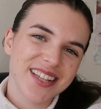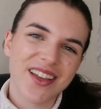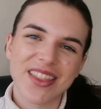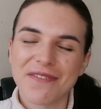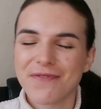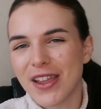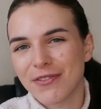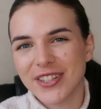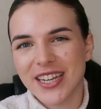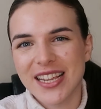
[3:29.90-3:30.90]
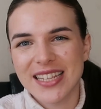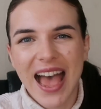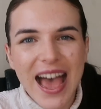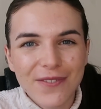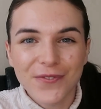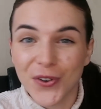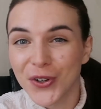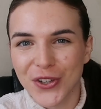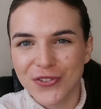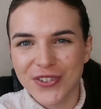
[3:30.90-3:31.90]
are their favourite days, and for
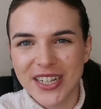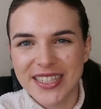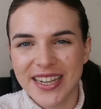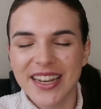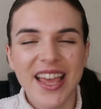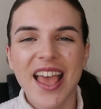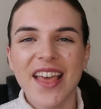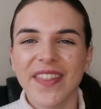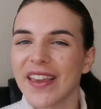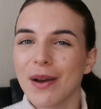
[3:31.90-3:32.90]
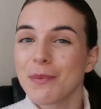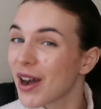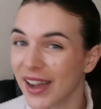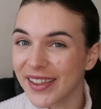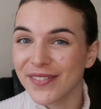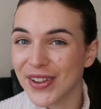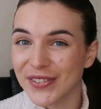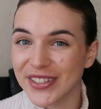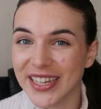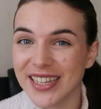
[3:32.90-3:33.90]
good reason. They are my
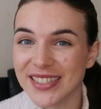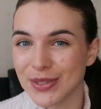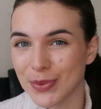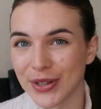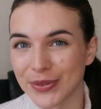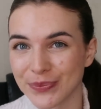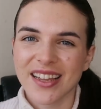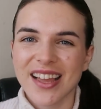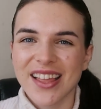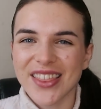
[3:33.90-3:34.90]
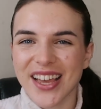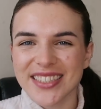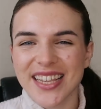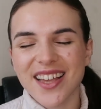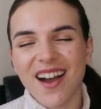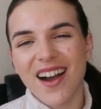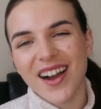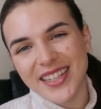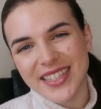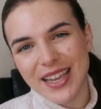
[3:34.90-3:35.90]
favourite days as well. Thursdays are
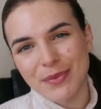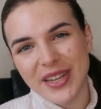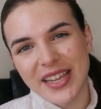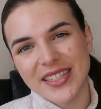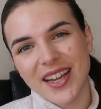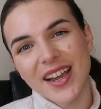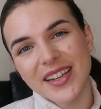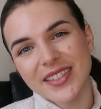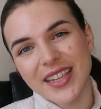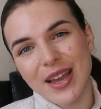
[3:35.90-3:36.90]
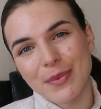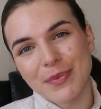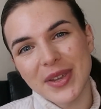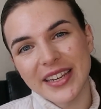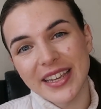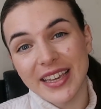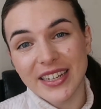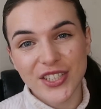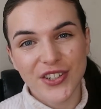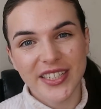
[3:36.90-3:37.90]
ICM days, ICM meaning
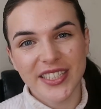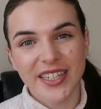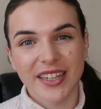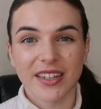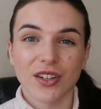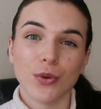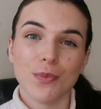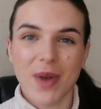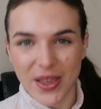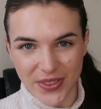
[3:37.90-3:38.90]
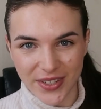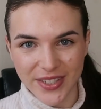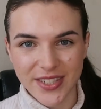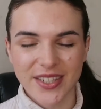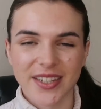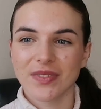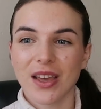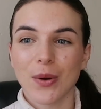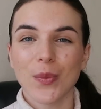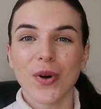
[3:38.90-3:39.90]
Integrated Clinical Methods.
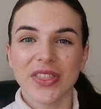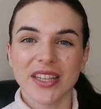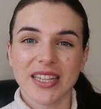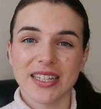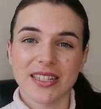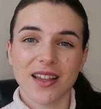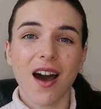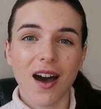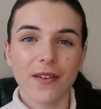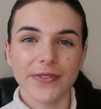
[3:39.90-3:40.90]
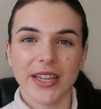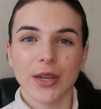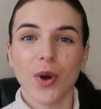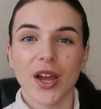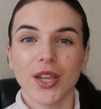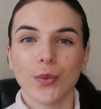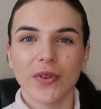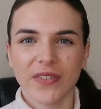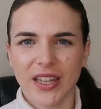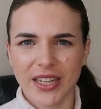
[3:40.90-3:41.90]
Now what this is a half day working
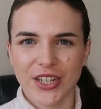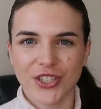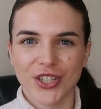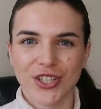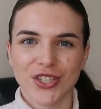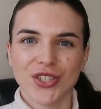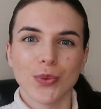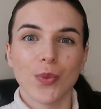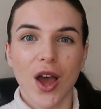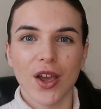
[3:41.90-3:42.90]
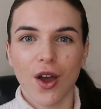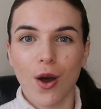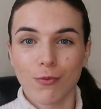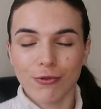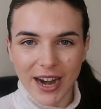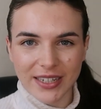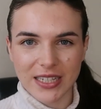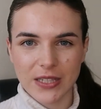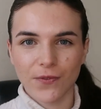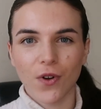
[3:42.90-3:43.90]
with clinicians to work on
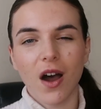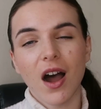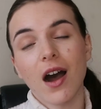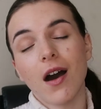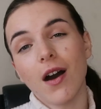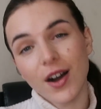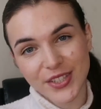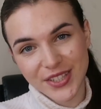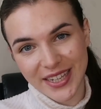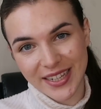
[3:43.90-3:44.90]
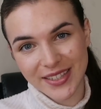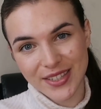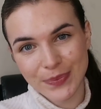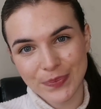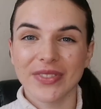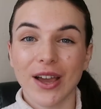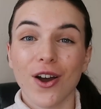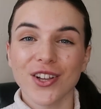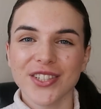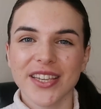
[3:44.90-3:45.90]
practice for our OSCEs. Now
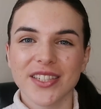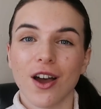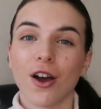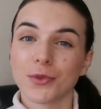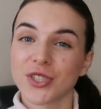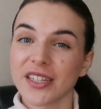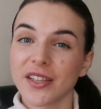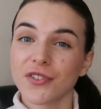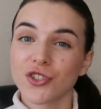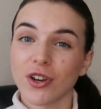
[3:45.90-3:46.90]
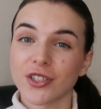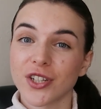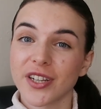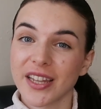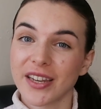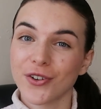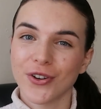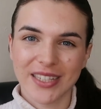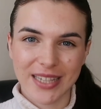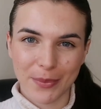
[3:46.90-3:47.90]
OSCEs are Objective Structured
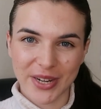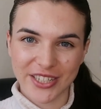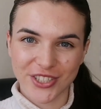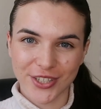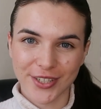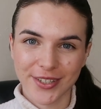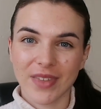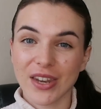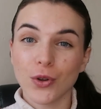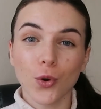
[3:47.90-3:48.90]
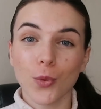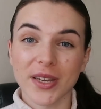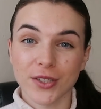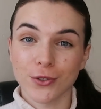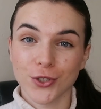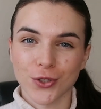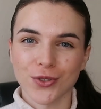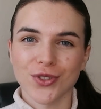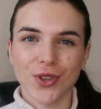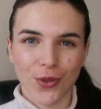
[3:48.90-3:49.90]
Clinical Examination, and all medical
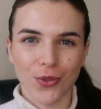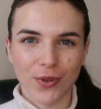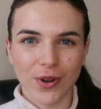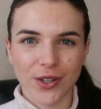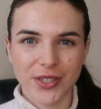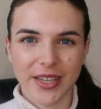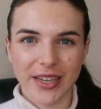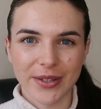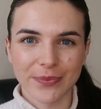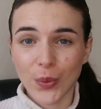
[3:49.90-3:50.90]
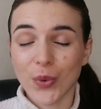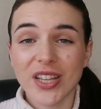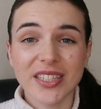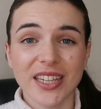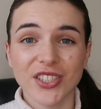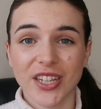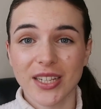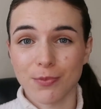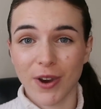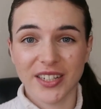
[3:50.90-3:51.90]
students go through an OSCE. What essentially
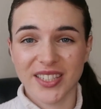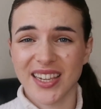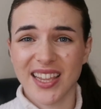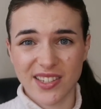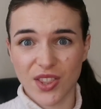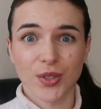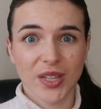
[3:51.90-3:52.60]
is practicing is those